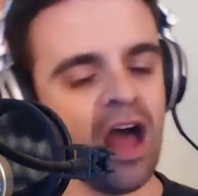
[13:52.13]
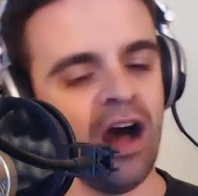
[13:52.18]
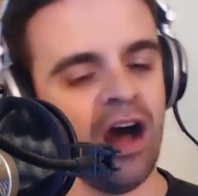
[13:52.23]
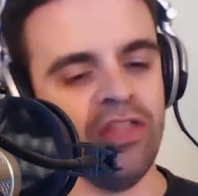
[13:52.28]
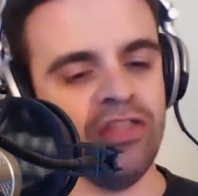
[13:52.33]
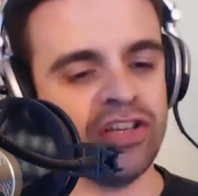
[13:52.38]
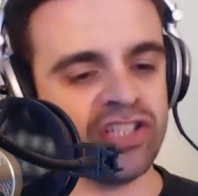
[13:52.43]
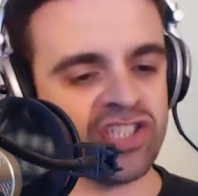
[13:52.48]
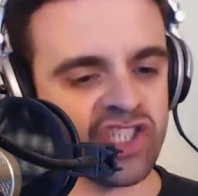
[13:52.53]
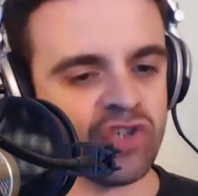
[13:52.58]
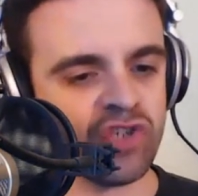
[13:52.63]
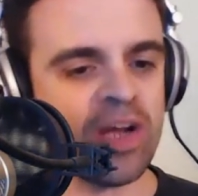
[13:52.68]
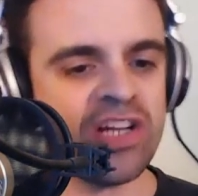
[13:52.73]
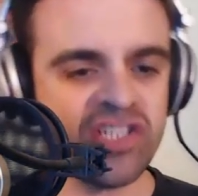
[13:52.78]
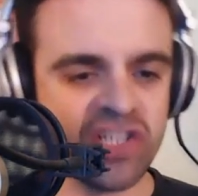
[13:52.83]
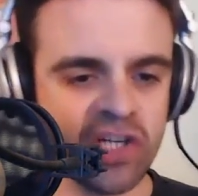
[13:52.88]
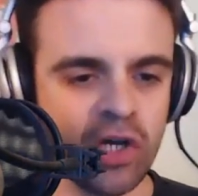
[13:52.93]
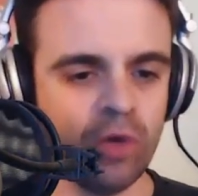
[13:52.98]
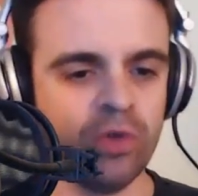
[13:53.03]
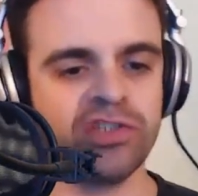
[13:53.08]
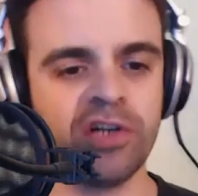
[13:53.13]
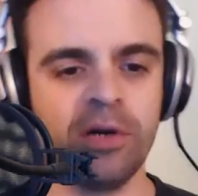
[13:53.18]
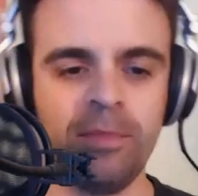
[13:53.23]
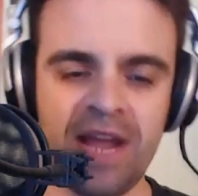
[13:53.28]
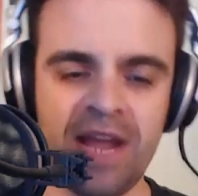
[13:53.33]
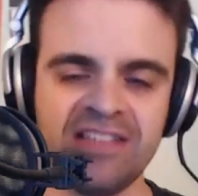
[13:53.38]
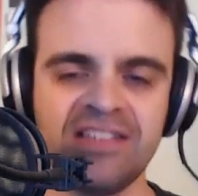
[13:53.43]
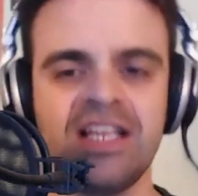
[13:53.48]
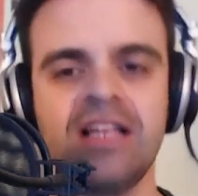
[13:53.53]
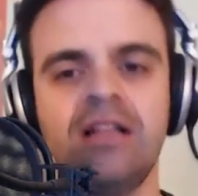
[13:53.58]
The stretch goals are
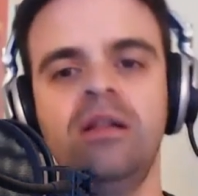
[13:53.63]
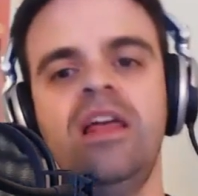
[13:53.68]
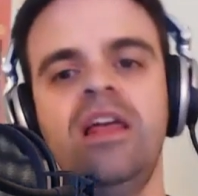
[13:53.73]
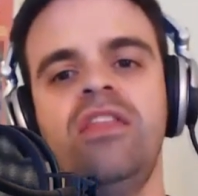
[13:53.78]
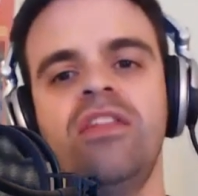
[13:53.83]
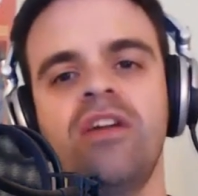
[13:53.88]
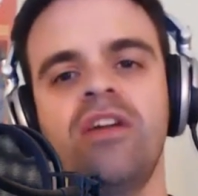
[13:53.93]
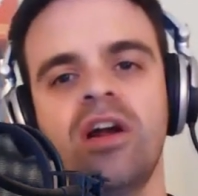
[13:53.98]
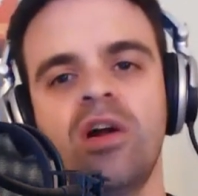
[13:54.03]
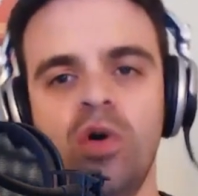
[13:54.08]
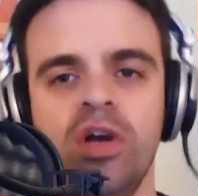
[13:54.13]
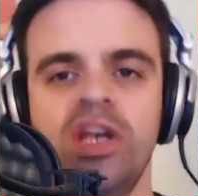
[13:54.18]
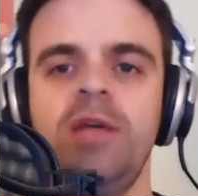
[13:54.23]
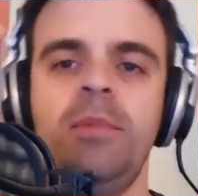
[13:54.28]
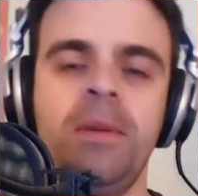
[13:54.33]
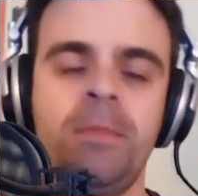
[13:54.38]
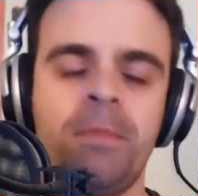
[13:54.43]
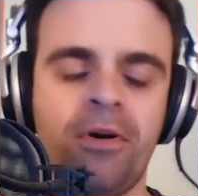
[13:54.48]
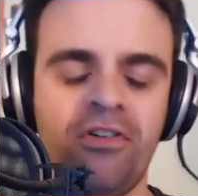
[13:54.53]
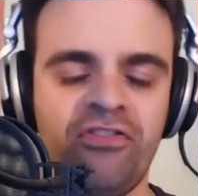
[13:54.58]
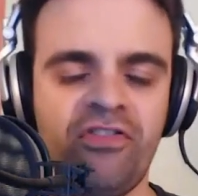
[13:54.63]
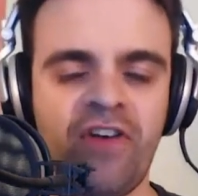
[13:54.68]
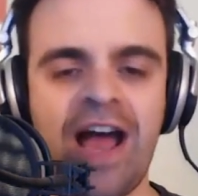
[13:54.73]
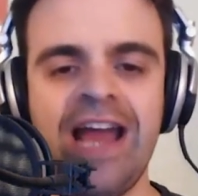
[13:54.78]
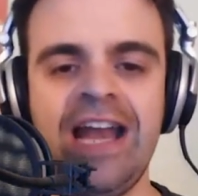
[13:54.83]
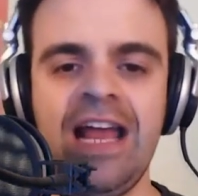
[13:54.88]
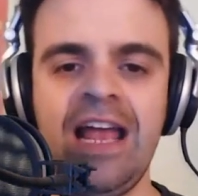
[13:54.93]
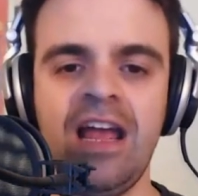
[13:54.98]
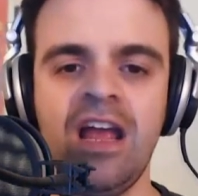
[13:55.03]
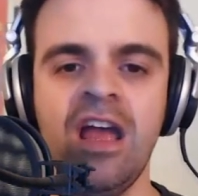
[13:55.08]
basically they're going to be
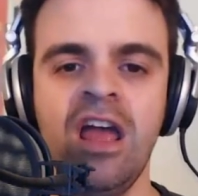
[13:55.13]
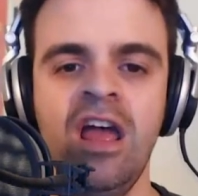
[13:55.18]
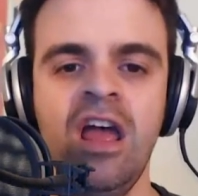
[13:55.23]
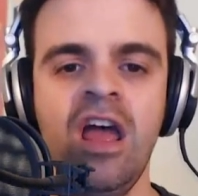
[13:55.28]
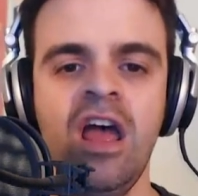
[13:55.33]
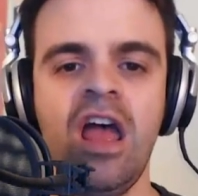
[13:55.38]
providing